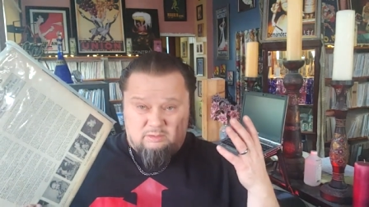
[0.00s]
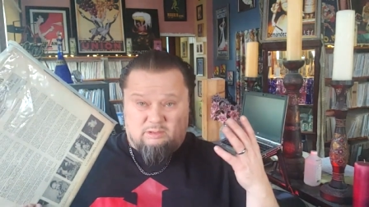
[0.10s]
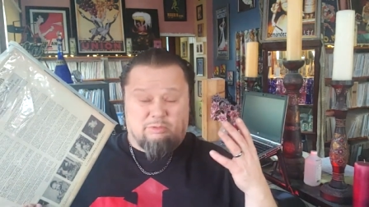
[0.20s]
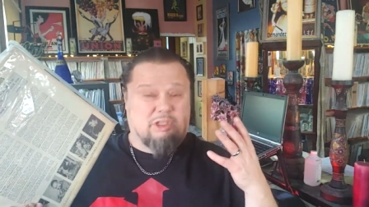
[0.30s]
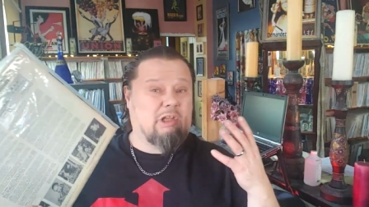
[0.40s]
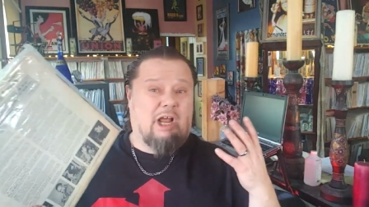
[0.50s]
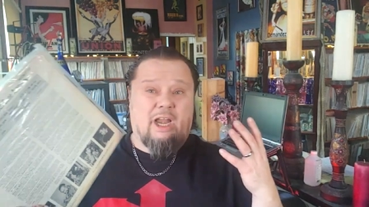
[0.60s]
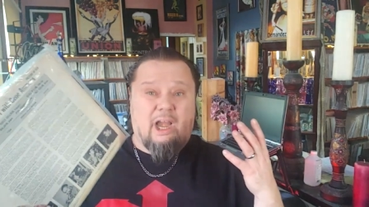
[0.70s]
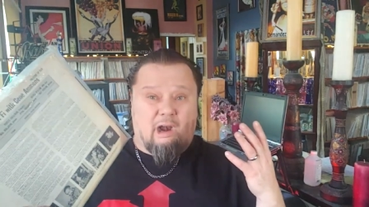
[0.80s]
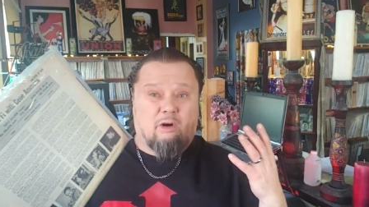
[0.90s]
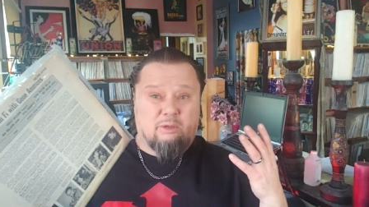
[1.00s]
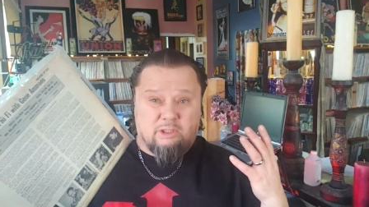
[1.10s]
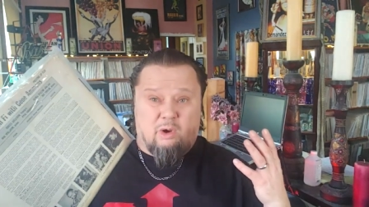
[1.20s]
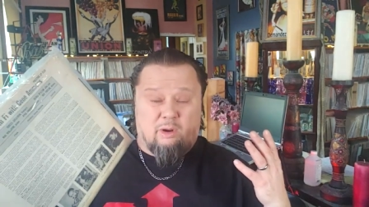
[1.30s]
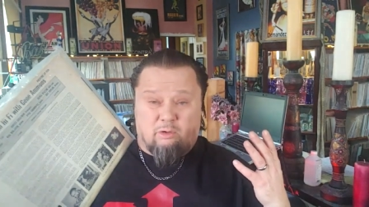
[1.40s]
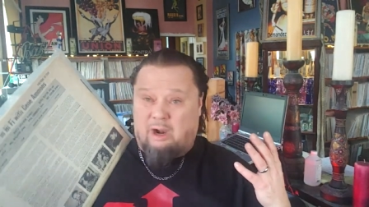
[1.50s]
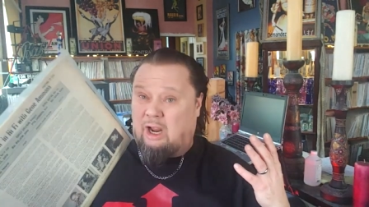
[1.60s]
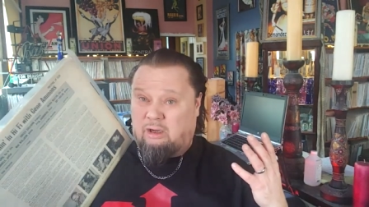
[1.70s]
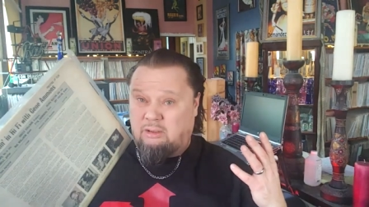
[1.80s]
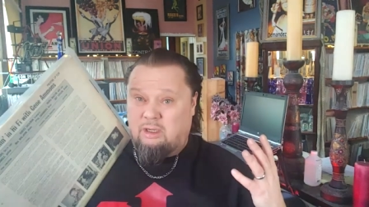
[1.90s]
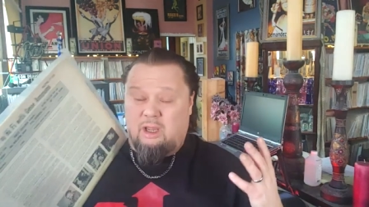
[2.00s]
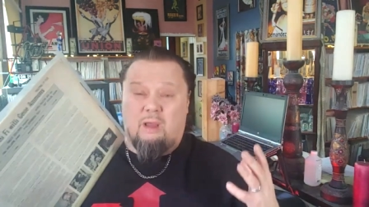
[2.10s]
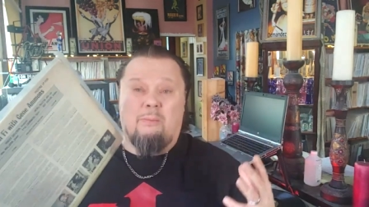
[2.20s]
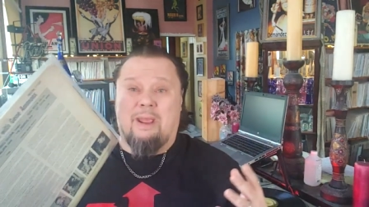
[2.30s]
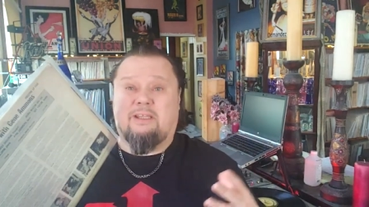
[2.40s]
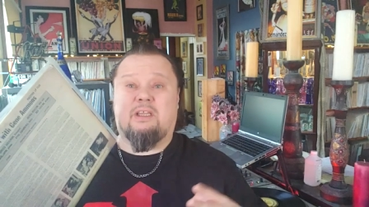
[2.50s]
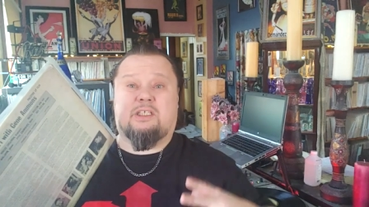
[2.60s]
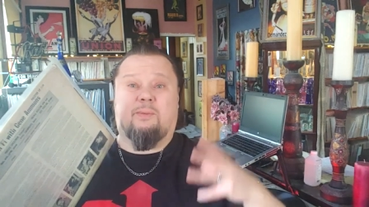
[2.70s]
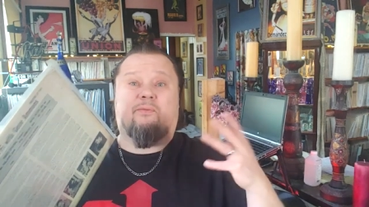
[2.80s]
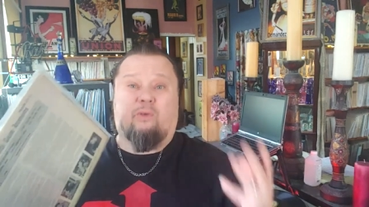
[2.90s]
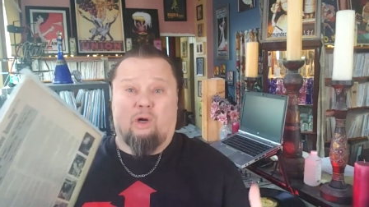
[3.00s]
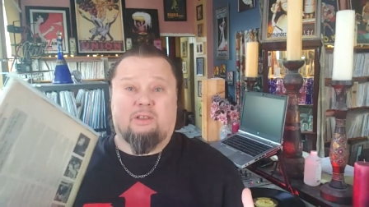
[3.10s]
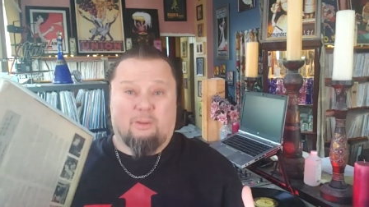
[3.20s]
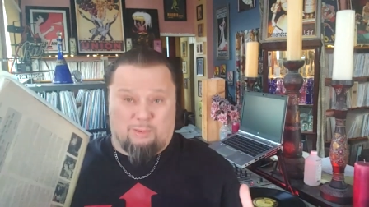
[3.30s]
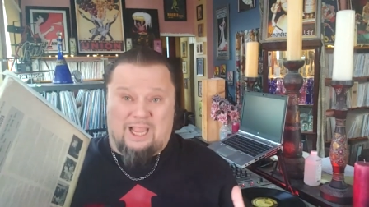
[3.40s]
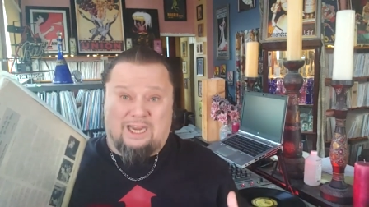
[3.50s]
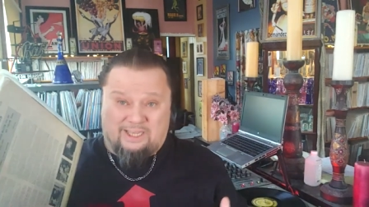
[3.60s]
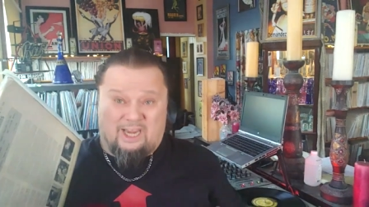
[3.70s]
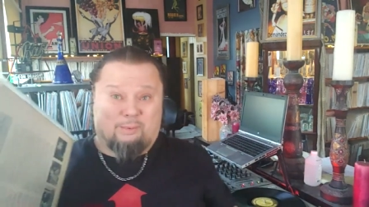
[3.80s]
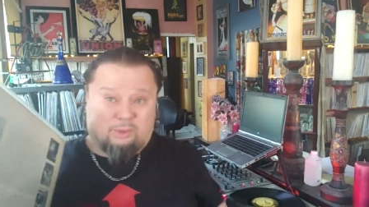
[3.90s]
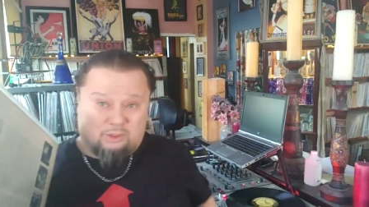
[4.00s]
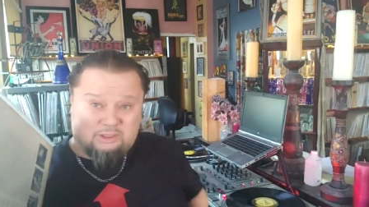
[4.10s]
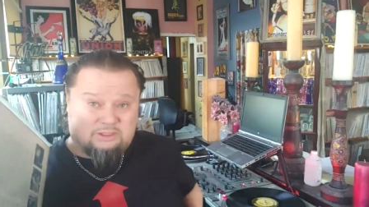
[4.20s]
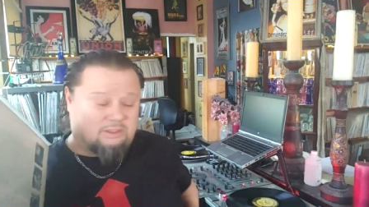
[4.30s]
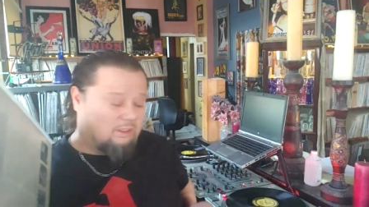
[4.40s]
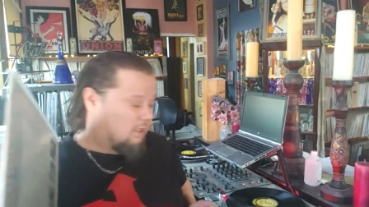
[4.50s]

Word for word: There was a lot of heroin going around, meant to subvert the black neighborhoods